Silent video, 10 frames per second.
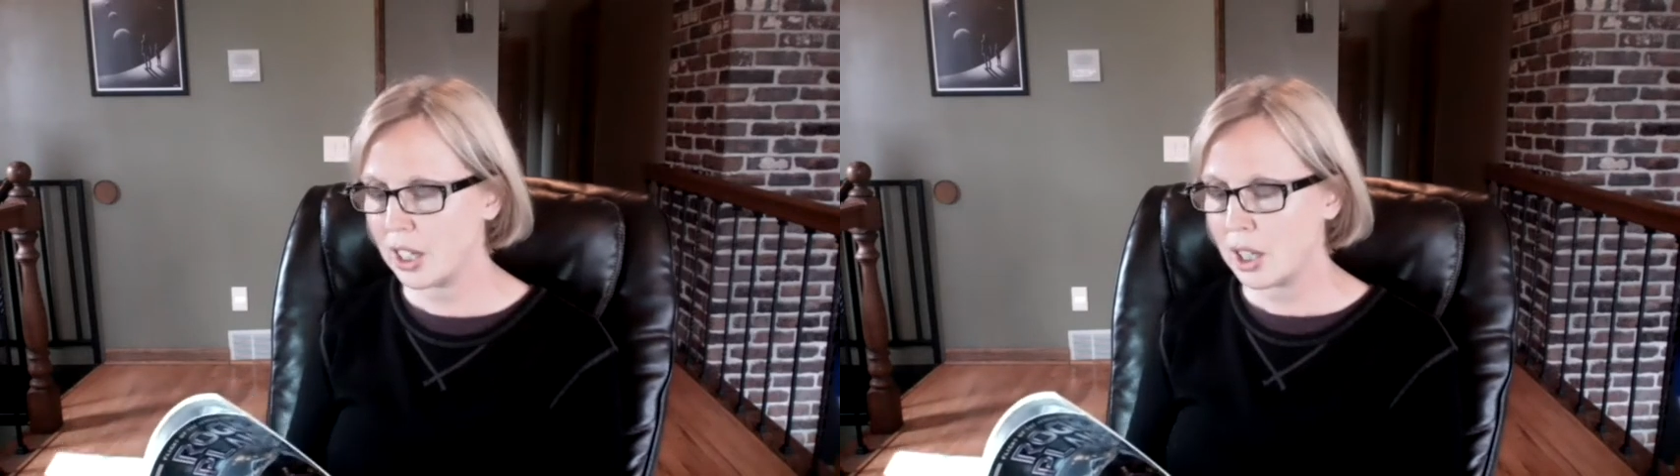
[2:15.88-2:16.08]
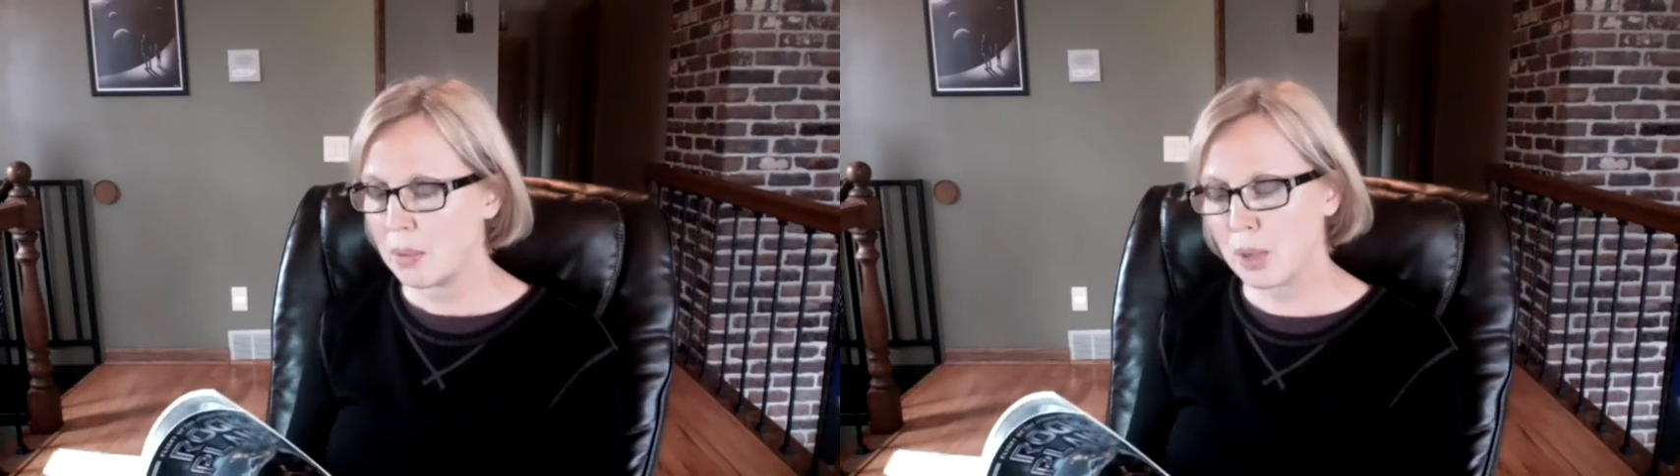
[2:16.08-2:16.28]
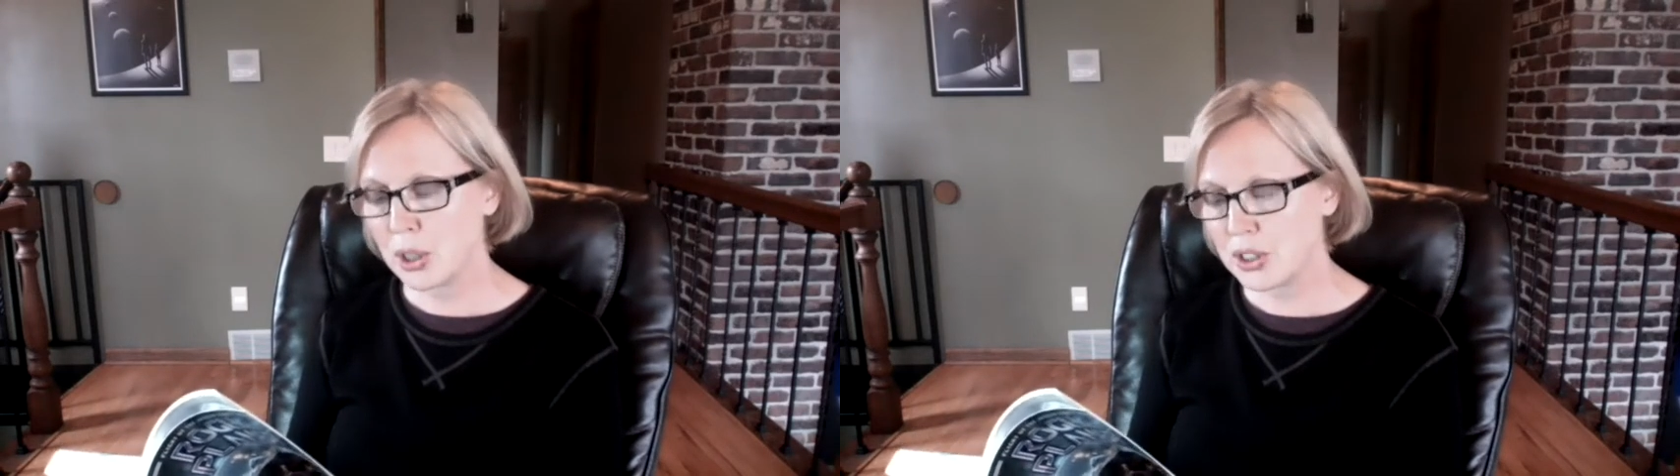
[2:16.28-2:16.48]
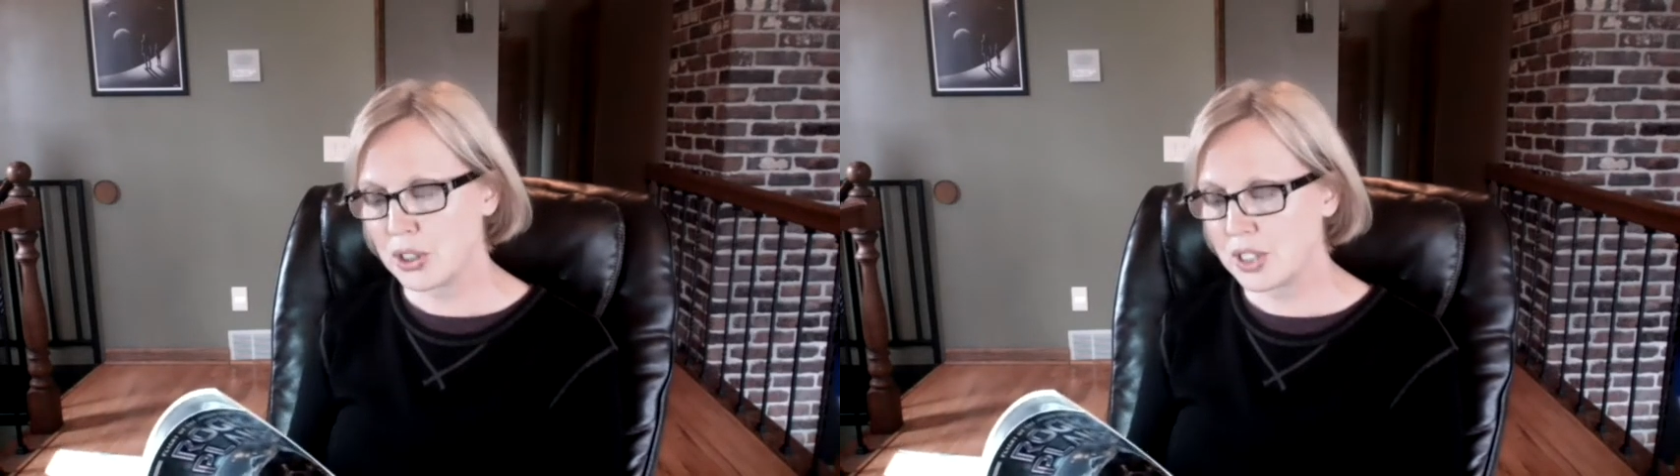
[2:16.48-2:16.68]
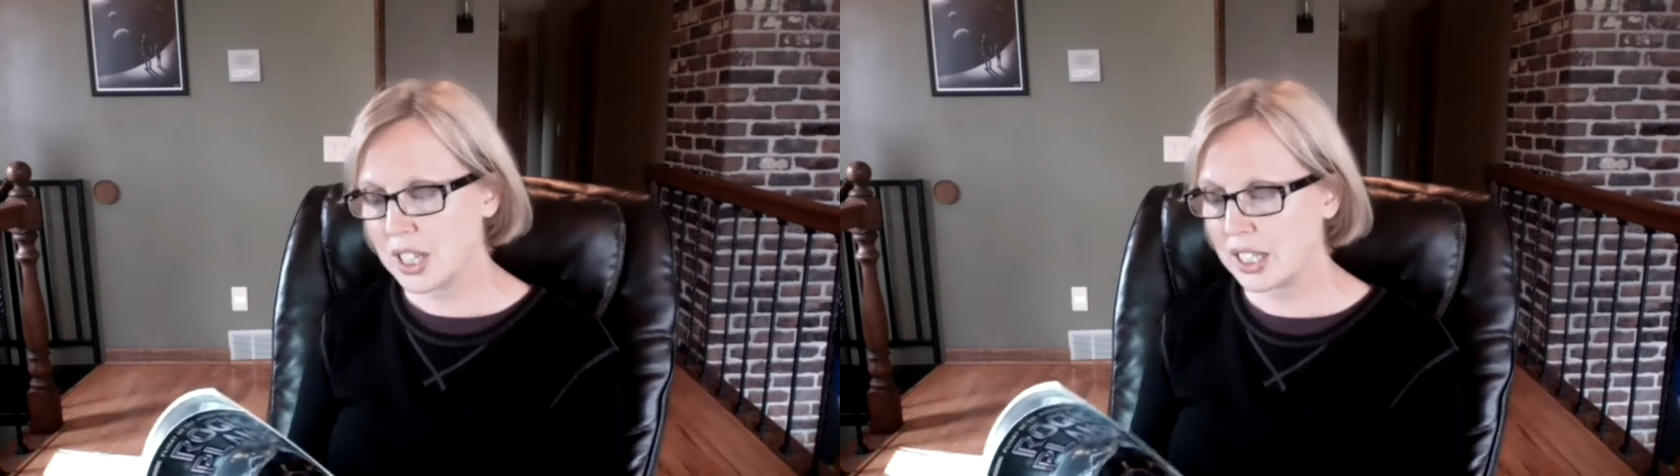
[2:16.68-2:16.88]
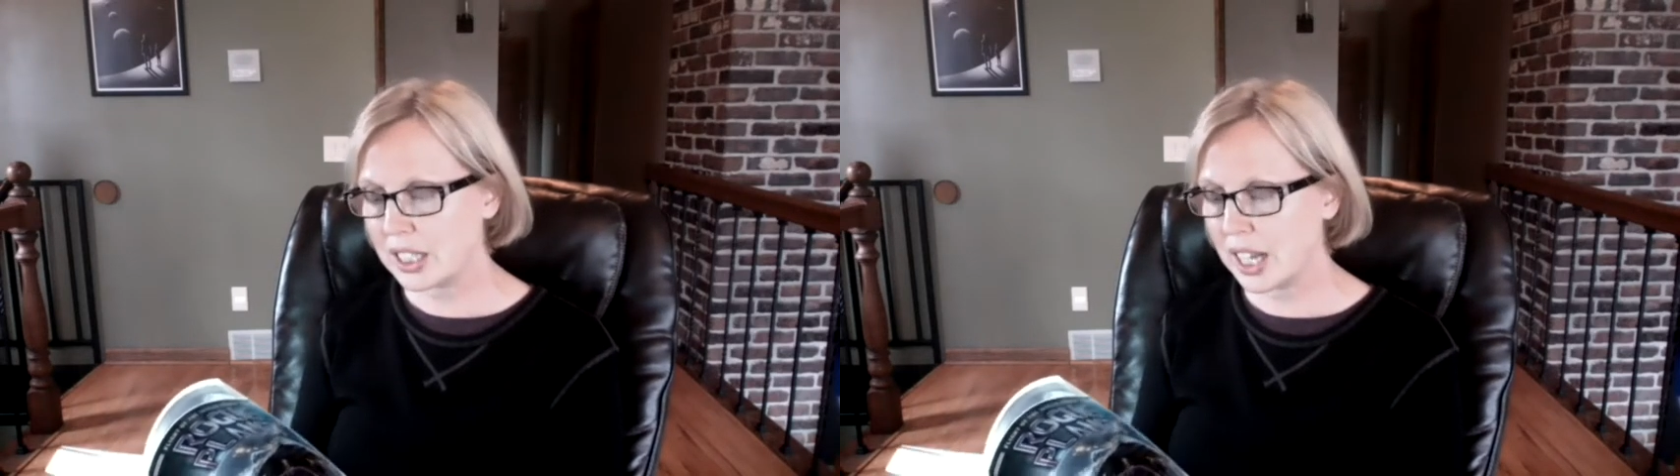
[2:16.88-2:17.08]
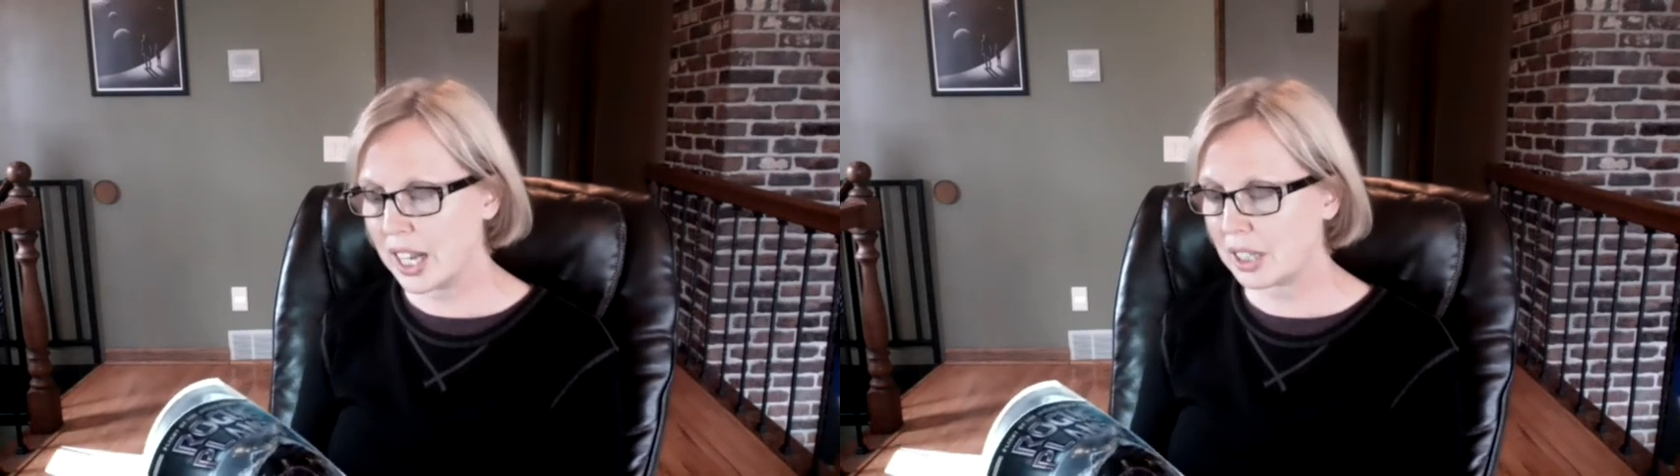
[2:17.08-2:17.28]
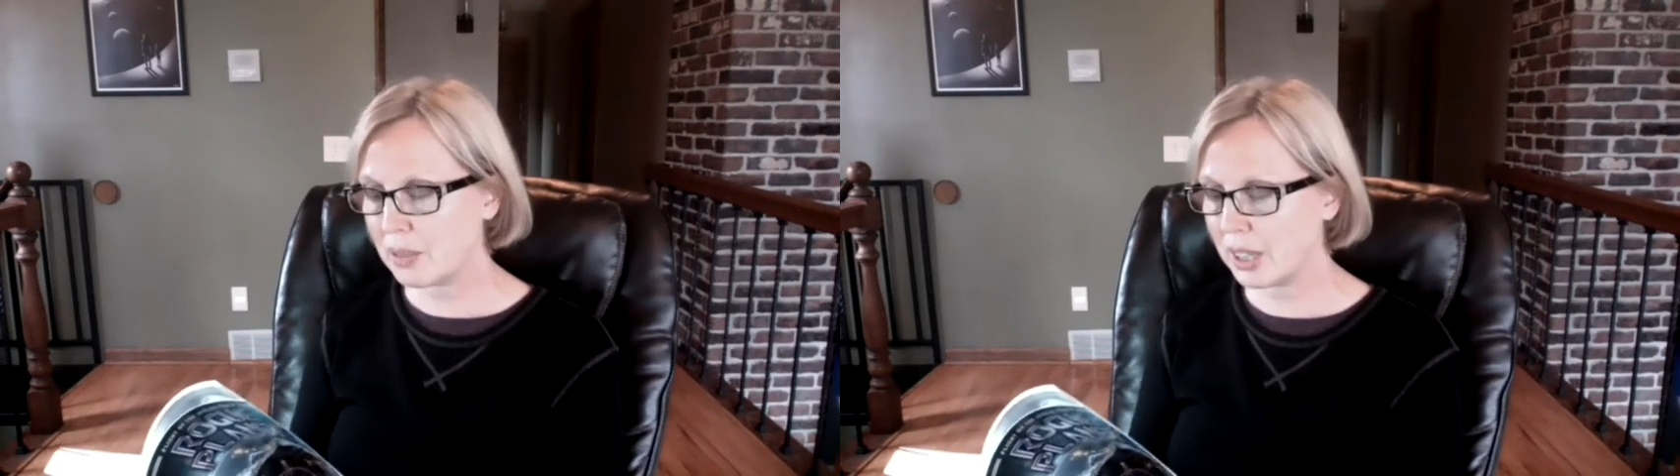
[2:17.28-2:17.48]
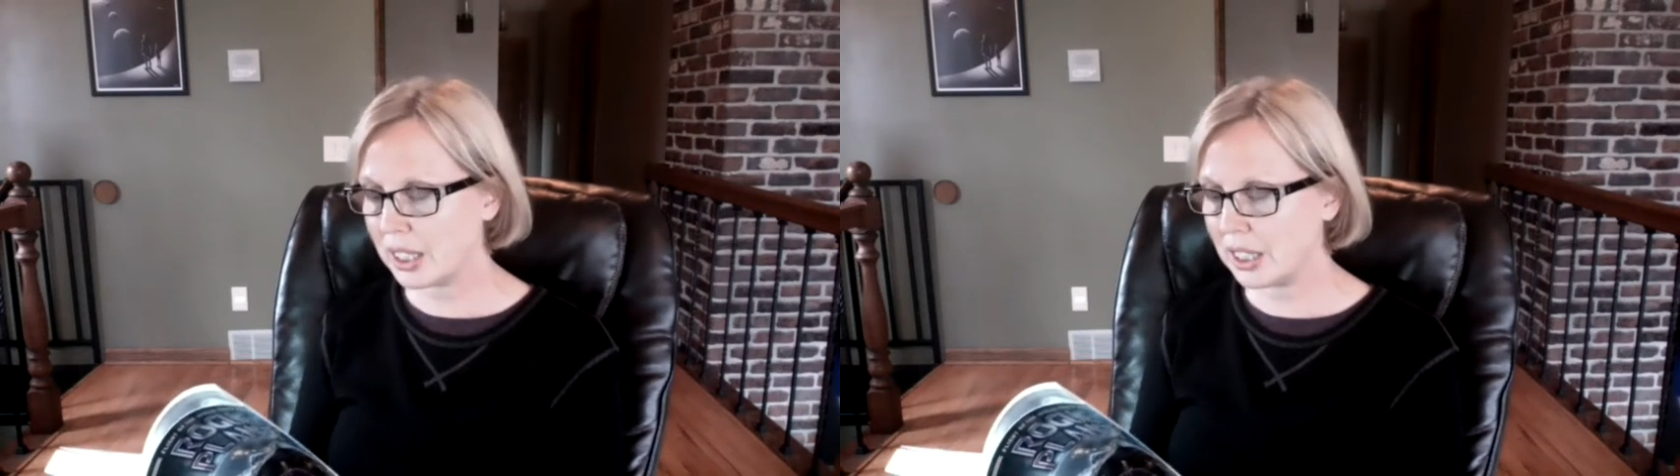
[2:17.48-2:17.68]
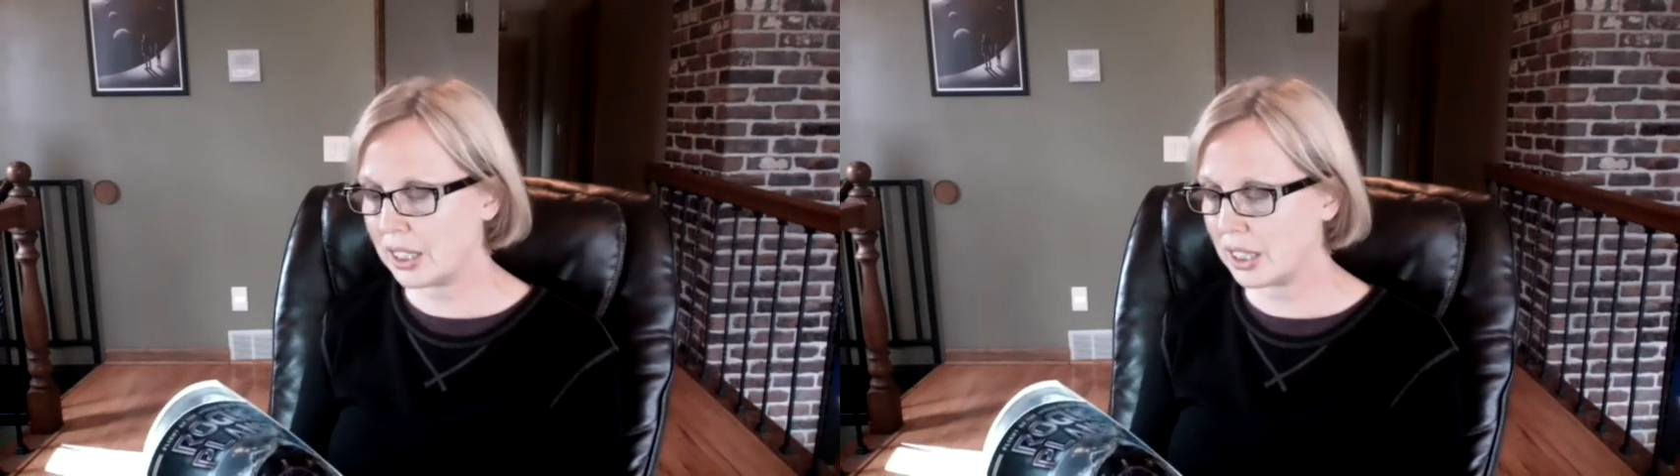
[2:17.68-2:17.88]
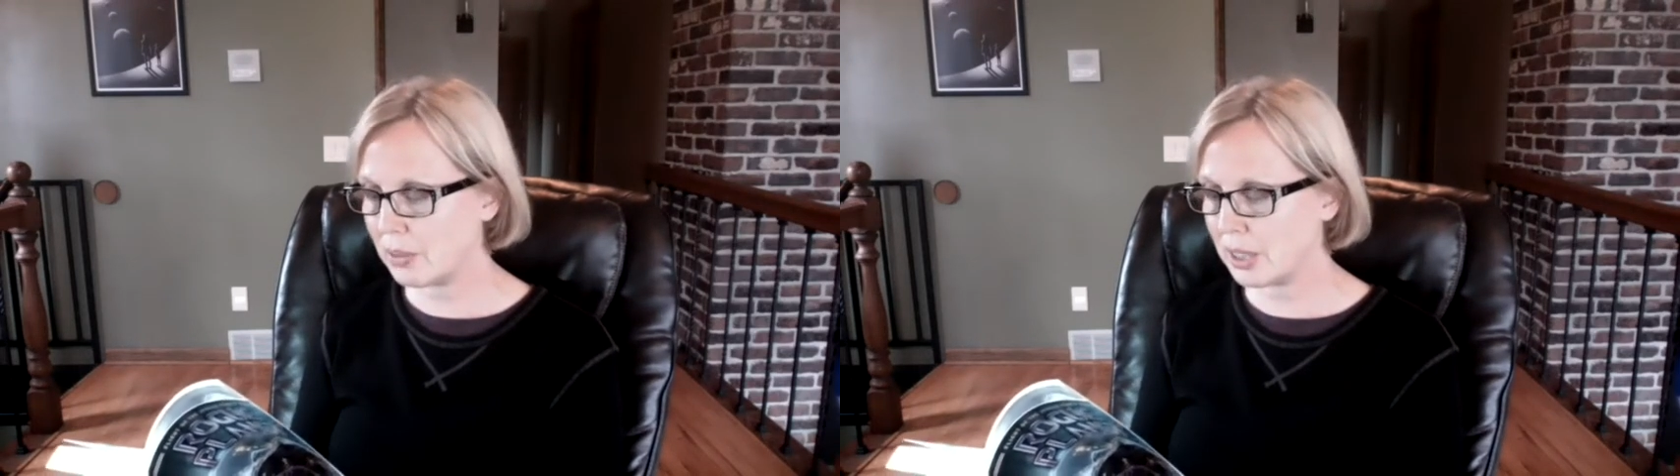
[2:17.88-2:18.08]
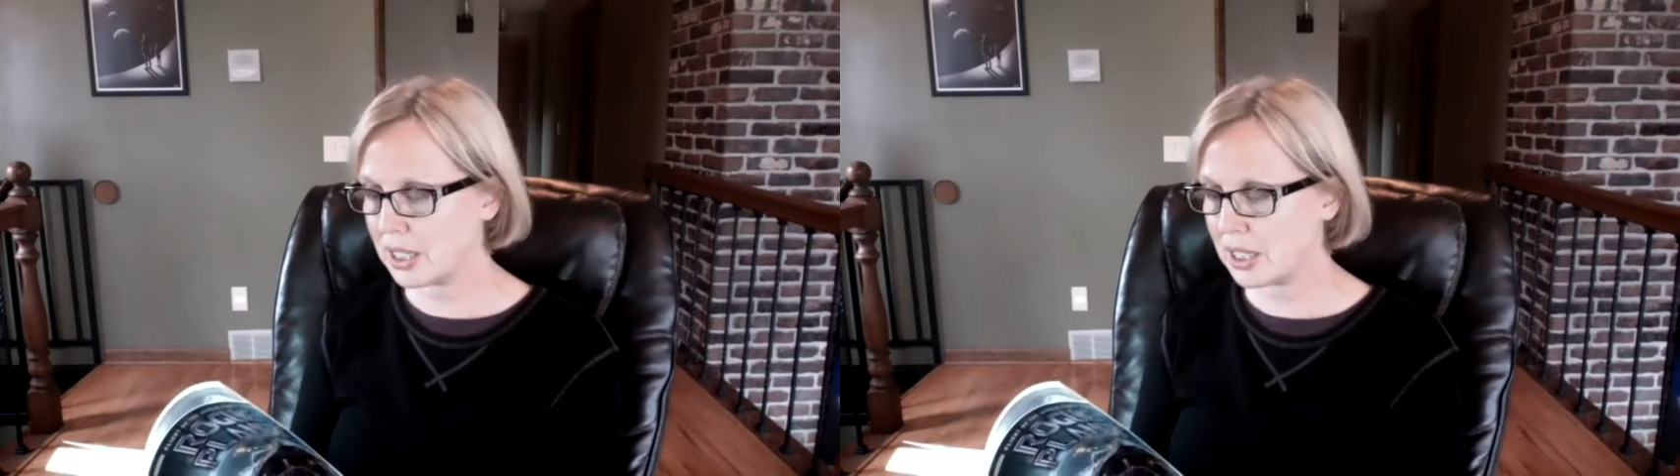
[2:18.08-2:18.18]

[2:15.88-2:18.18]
Marshals had a knack of making enemies,